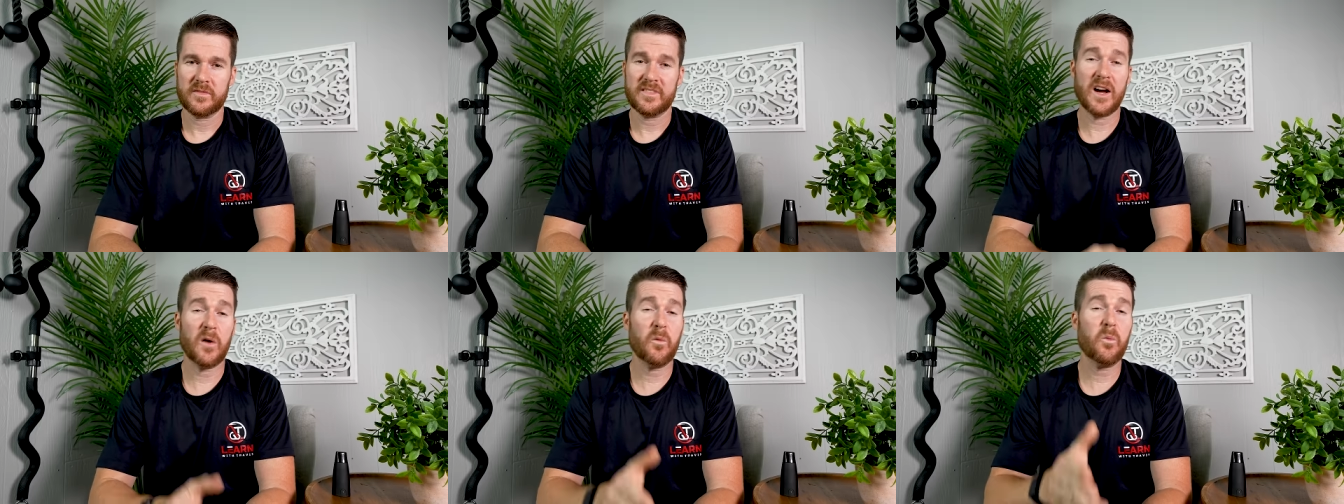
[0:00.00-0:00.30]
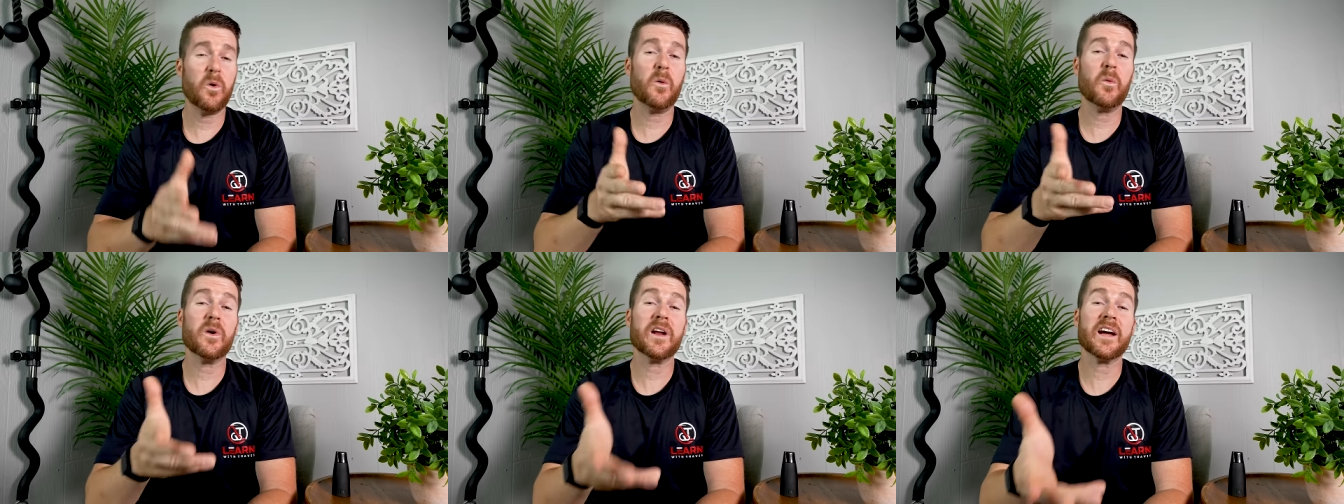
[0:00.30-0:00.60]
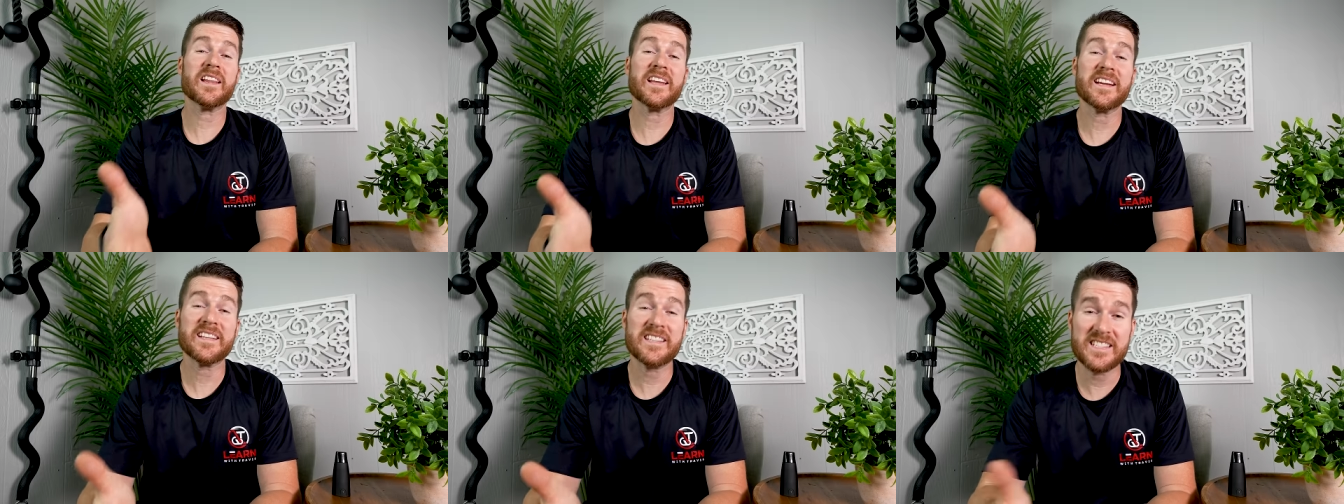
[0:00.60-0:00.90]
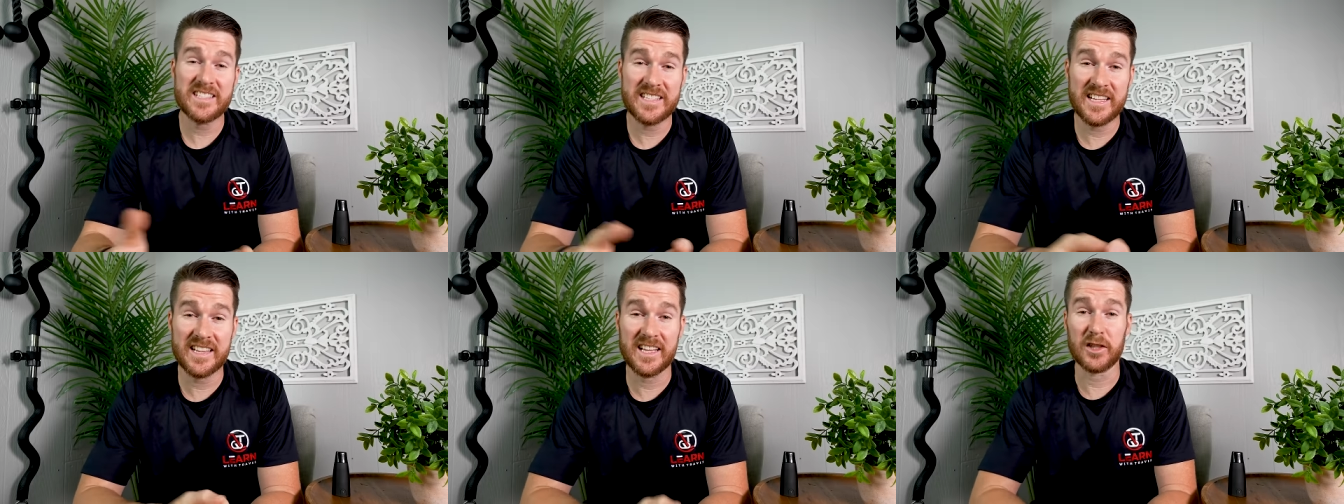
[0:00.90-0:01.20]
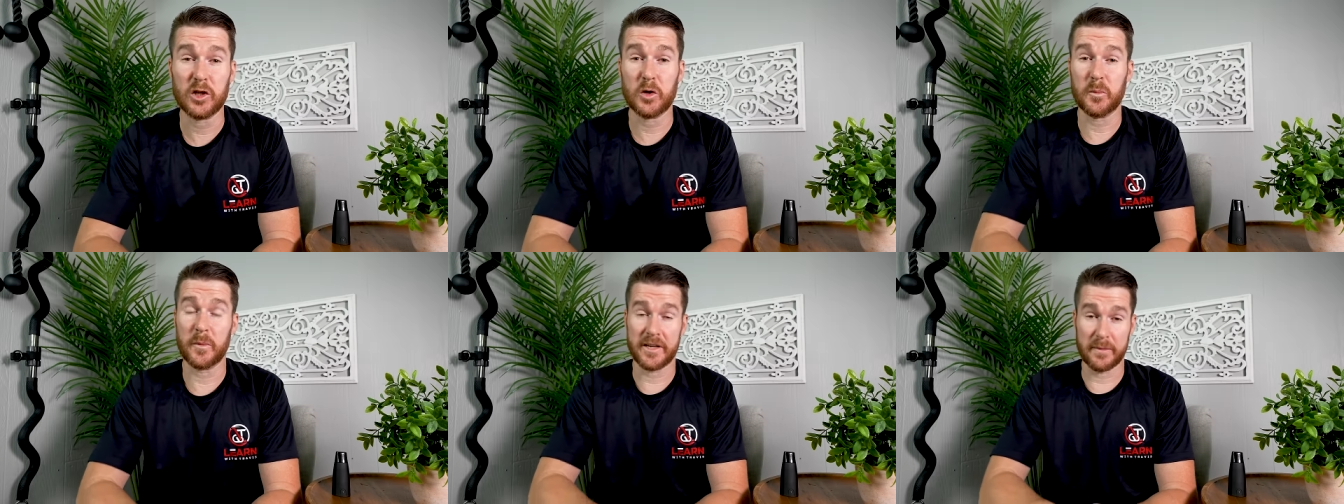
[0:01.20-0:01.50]
Now, what would I like to see the
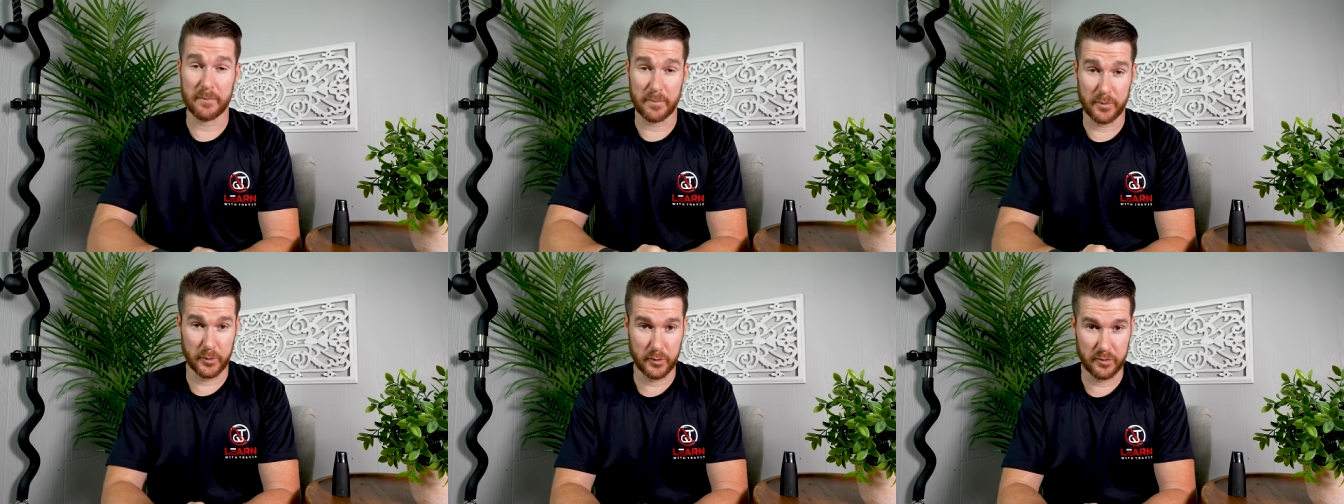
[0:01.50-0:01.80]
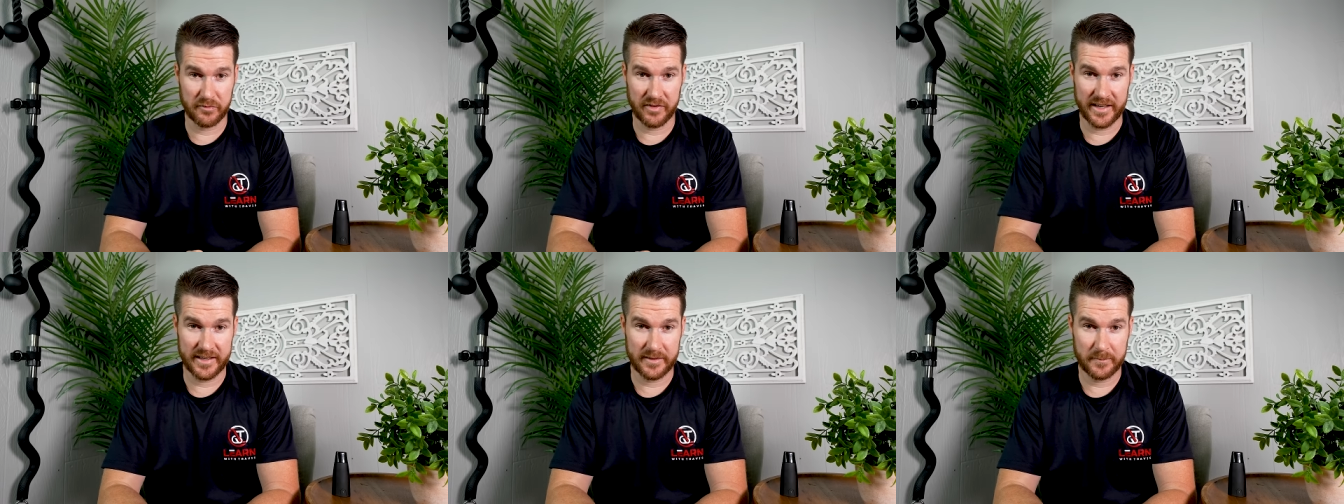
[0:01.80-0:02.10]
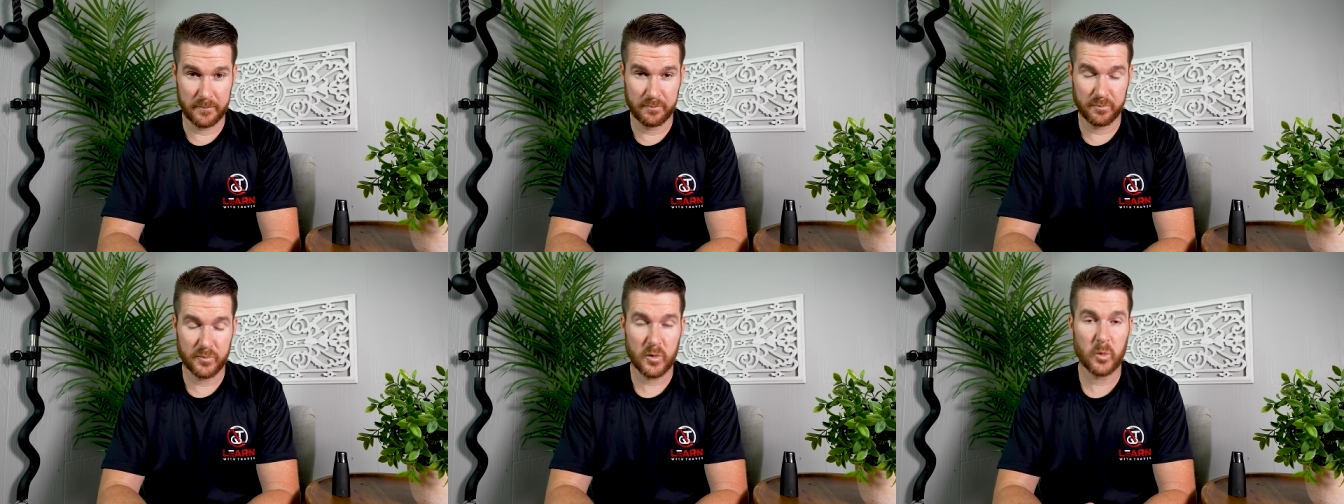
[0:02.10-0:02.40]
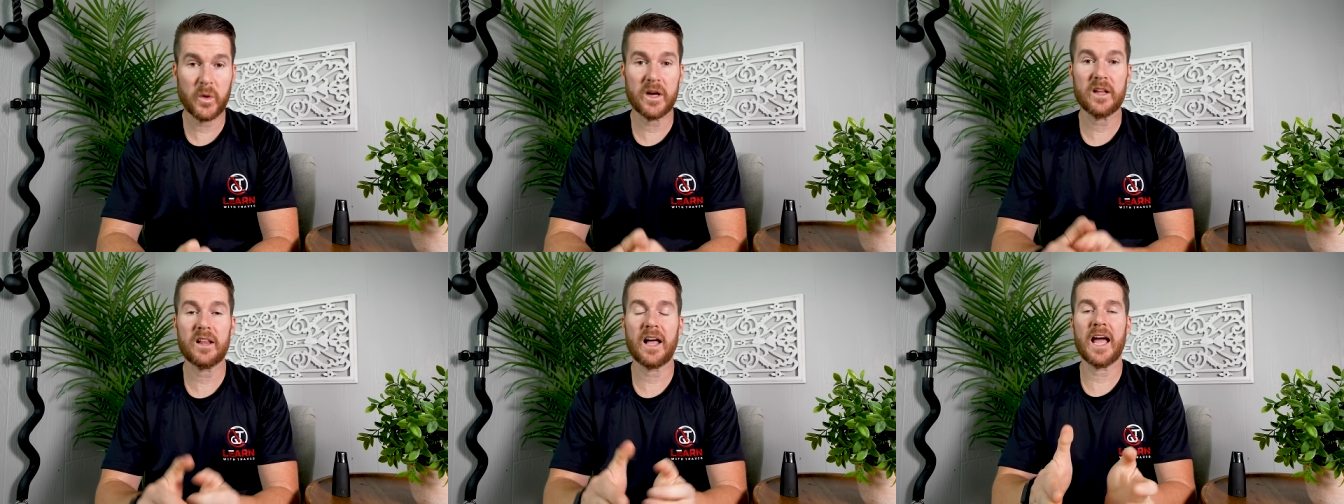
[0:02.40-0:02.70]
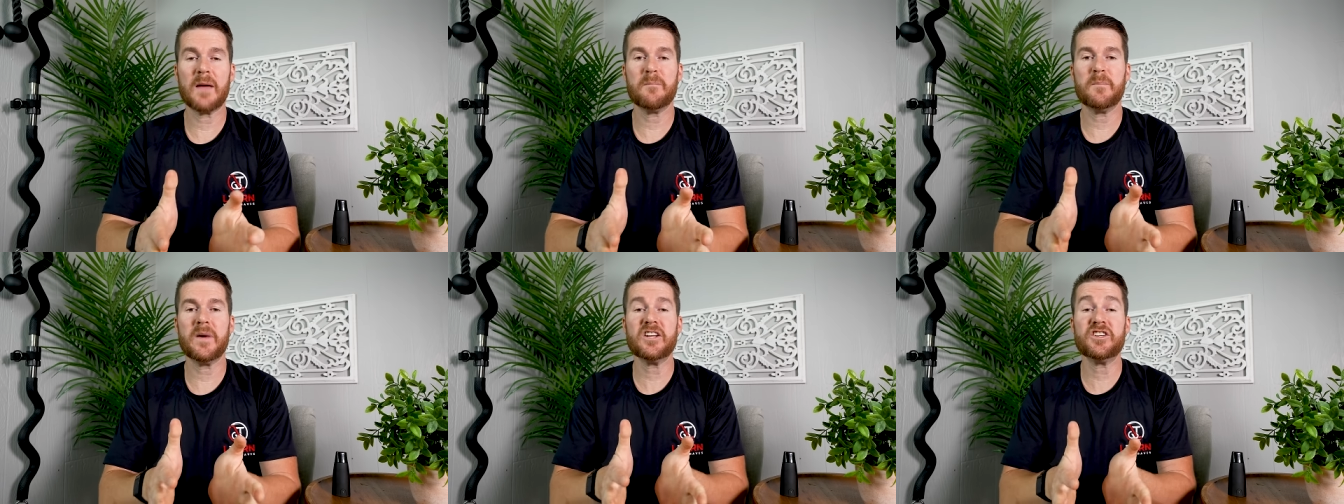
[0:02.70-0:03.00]
Lumen improve on? Well,
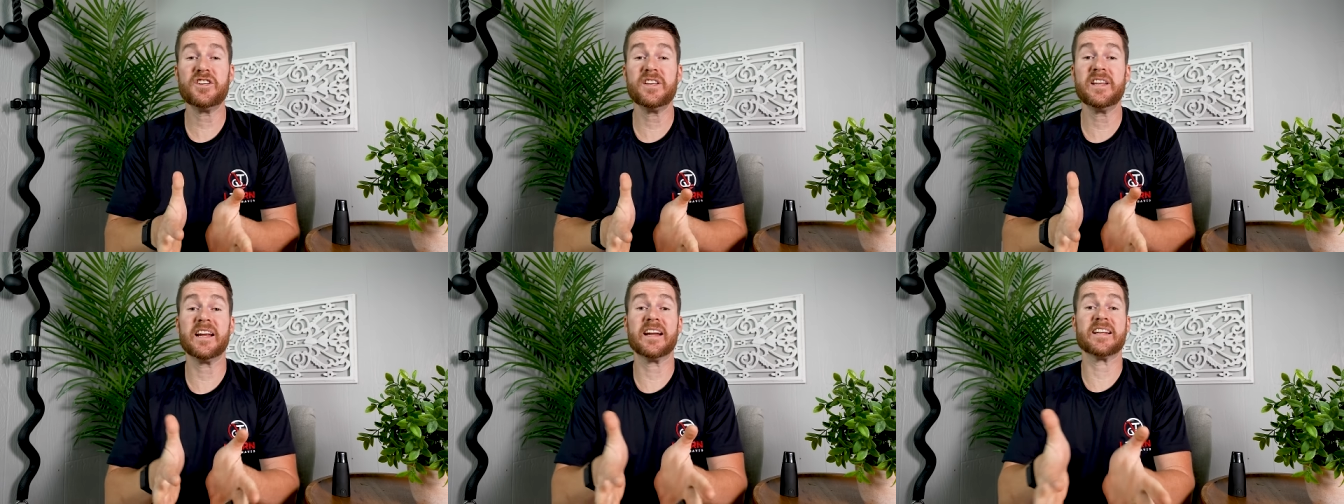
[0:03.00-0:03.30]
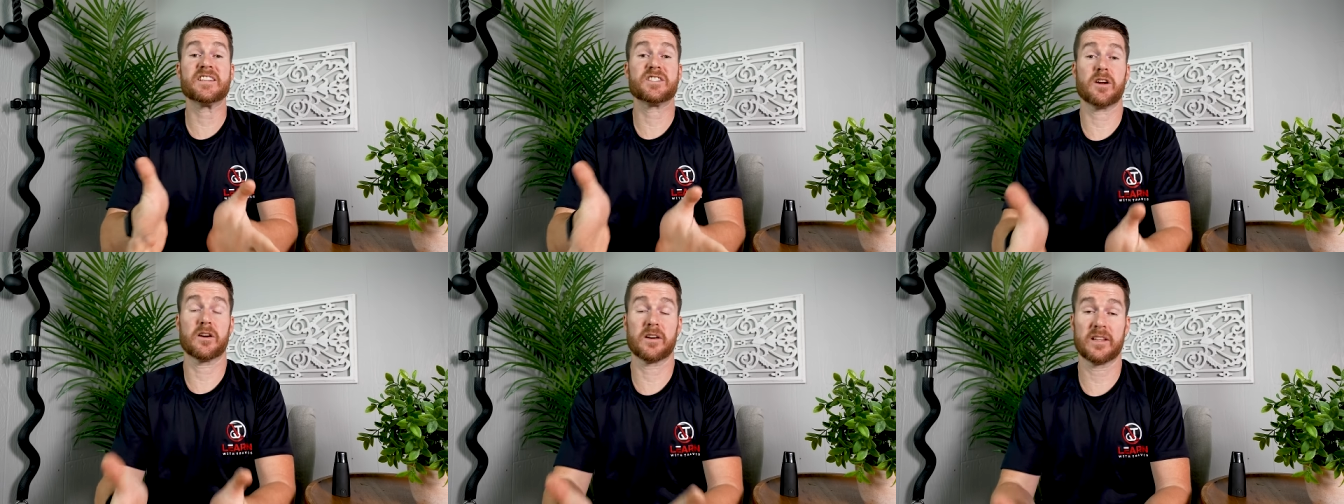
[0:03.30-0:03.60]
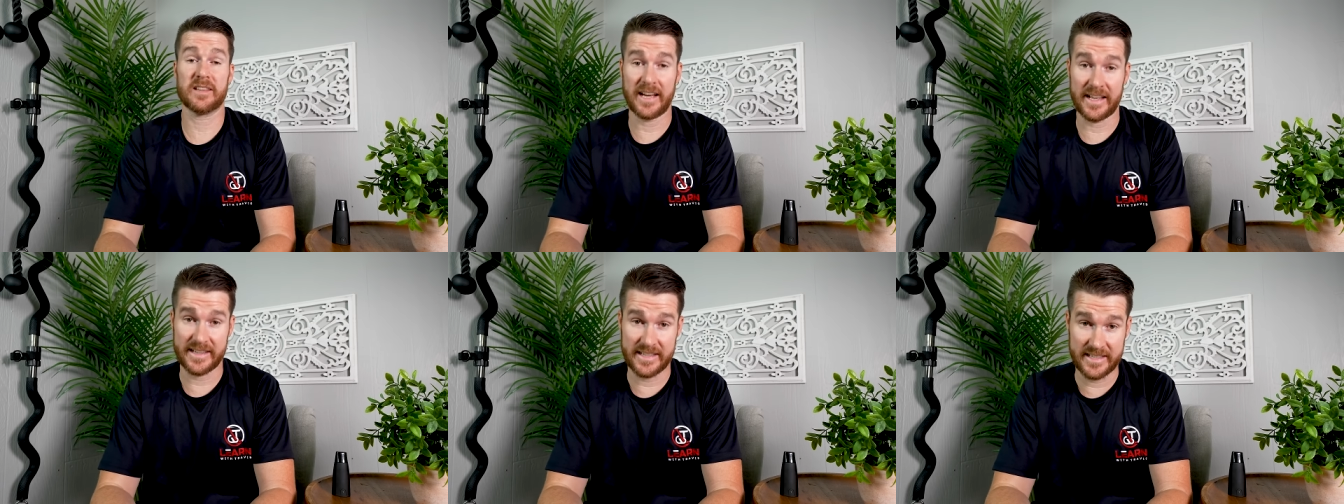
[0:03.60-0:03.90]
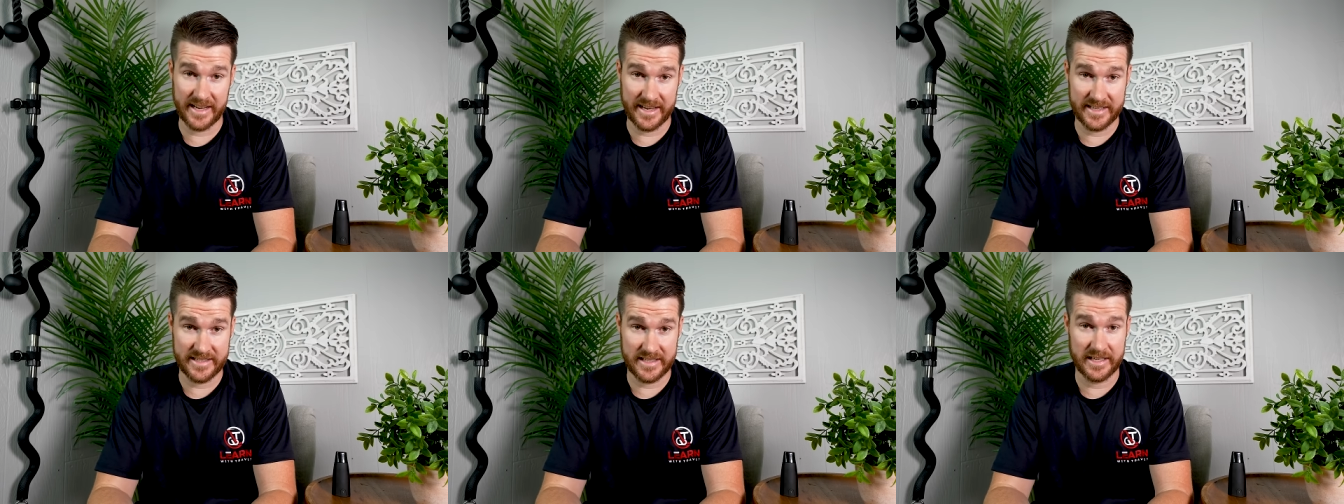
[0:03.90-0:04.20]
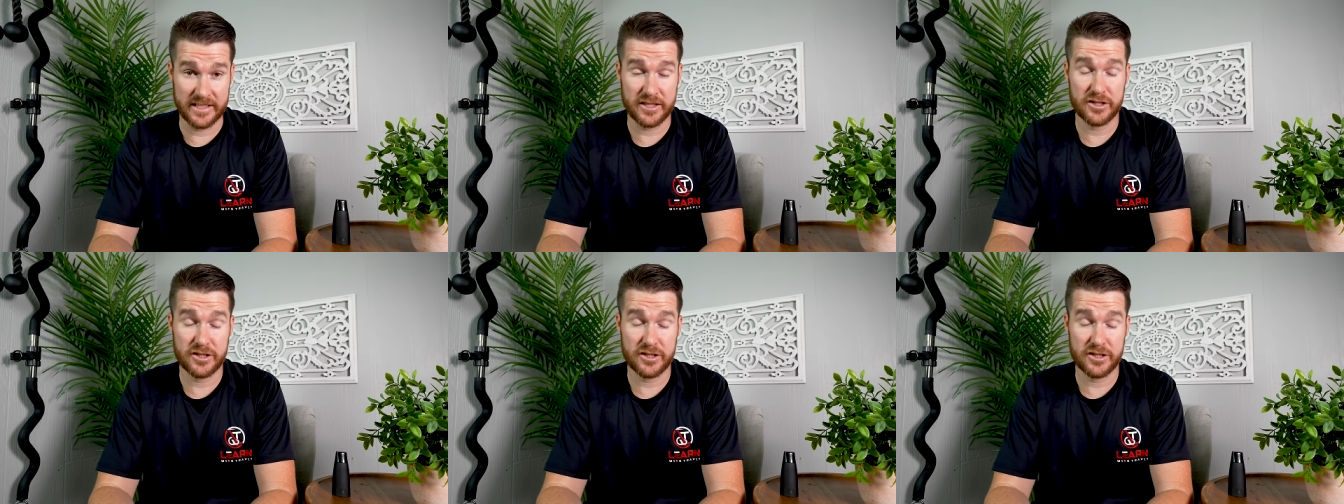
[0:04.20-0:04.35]
I mentioned that I start a lot of the days at a